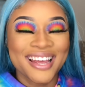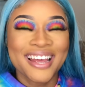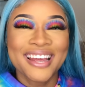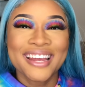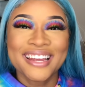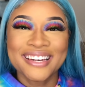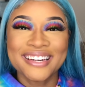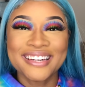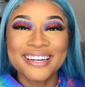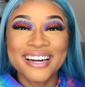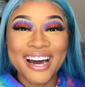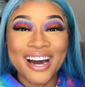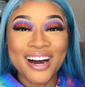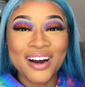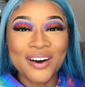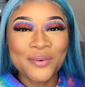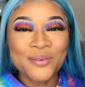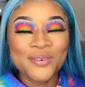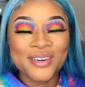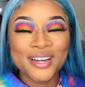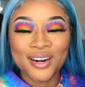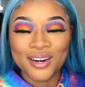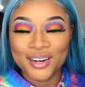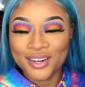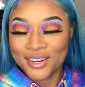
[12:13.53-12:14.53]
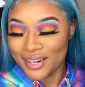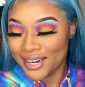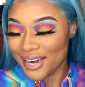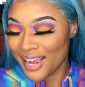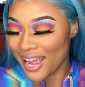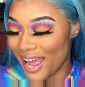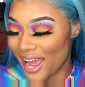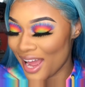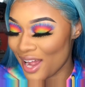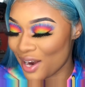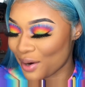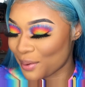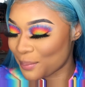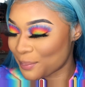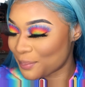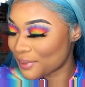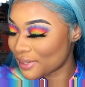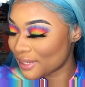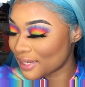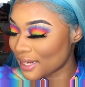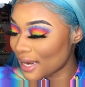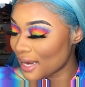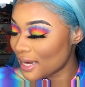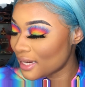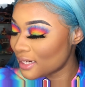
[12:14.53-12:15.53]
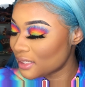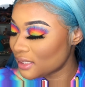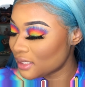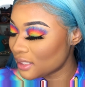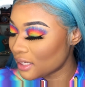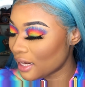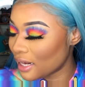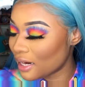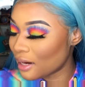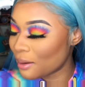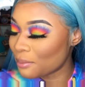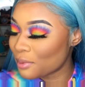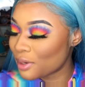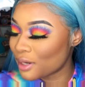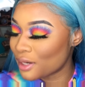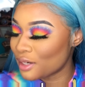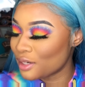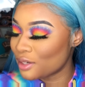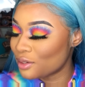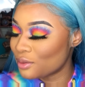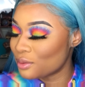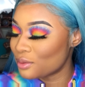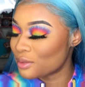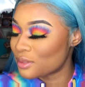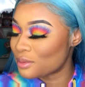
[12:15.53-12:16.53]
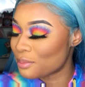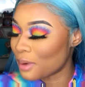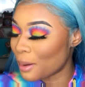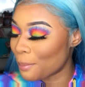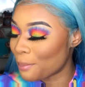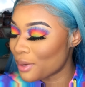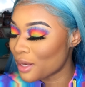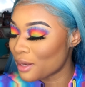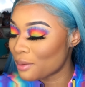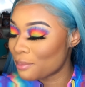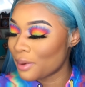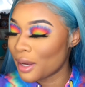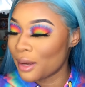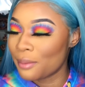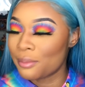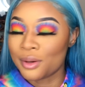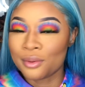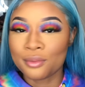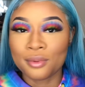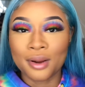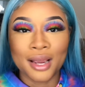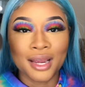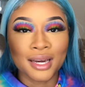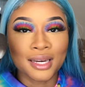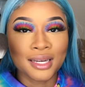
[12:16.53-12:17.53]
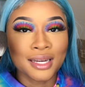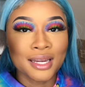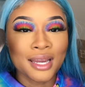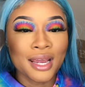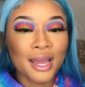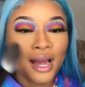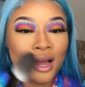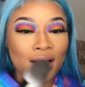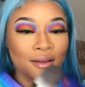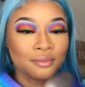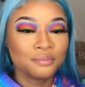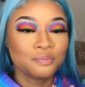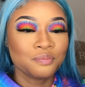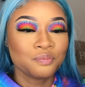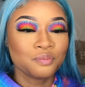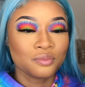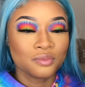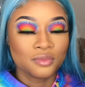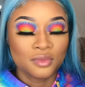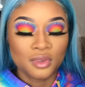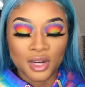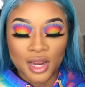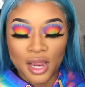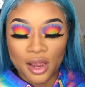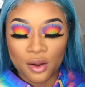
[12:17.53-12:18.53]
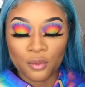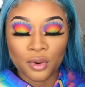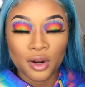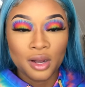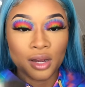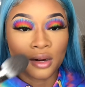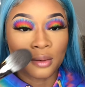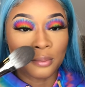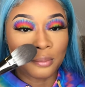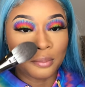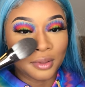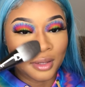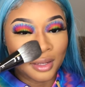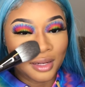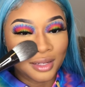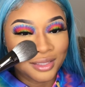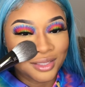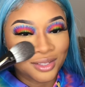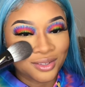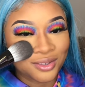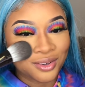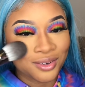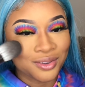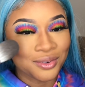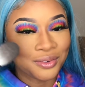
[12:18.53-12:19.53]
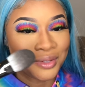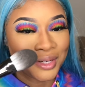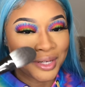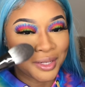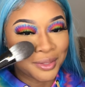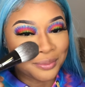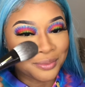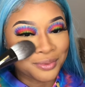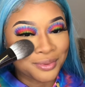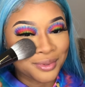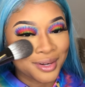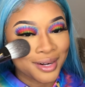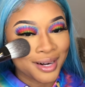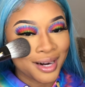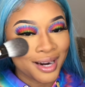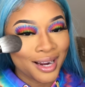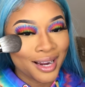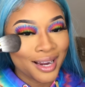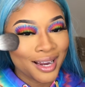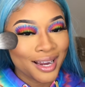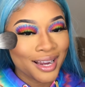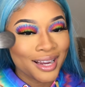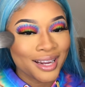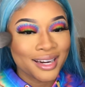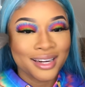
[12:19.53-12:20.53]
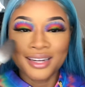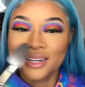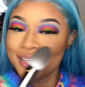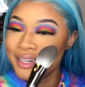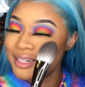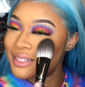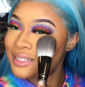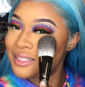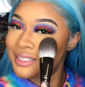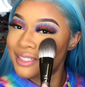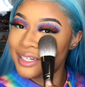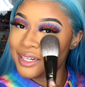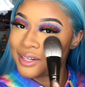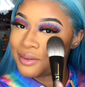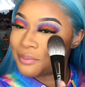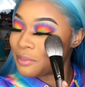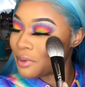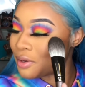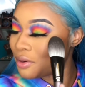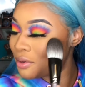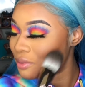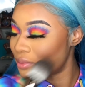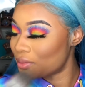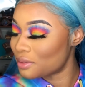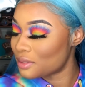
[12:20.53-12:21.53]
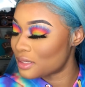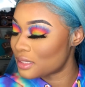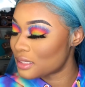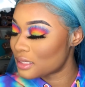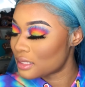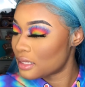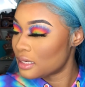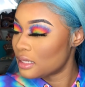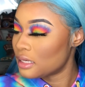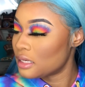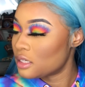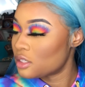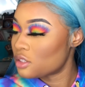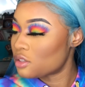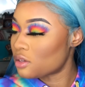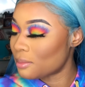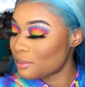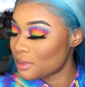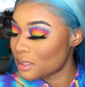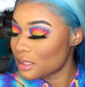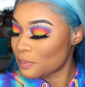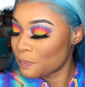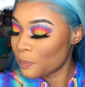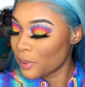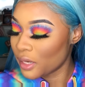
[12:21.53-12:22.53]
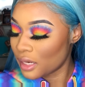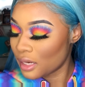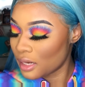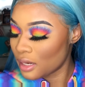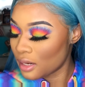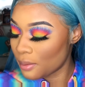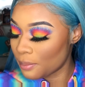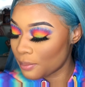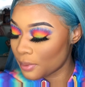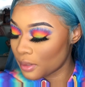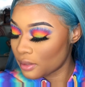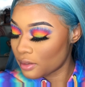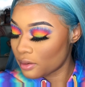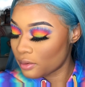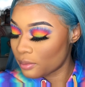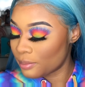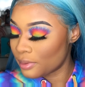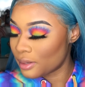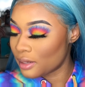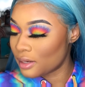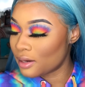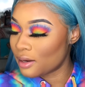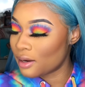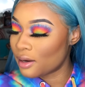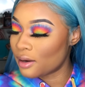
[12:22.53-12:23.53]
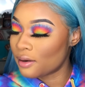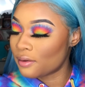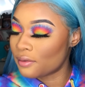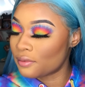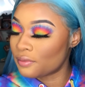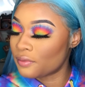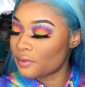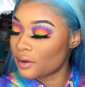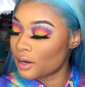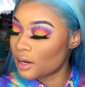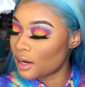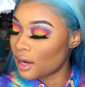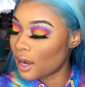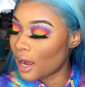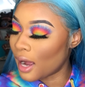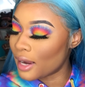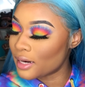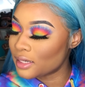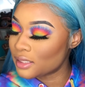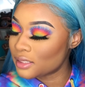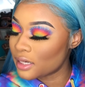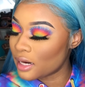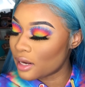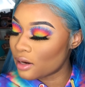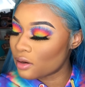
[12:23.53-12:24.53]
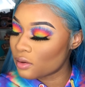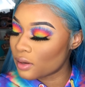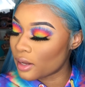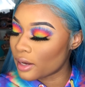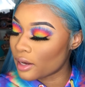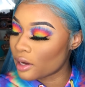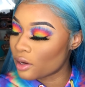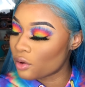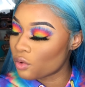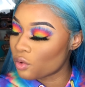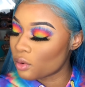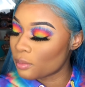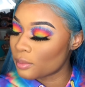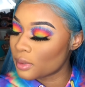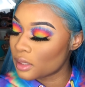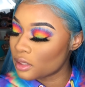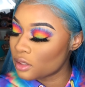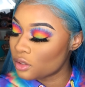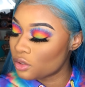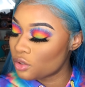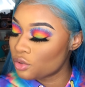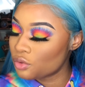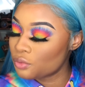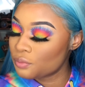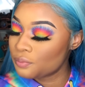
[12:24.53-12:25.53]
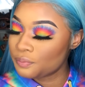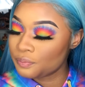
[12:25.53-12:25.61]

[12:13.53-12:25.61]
Now we are gonna add our blush, and I'm gonna use my big baby right here, and we're gonna blush her on up right in these cheekbones. So I'm just picking up a little bit of eyeshadow like I normally do.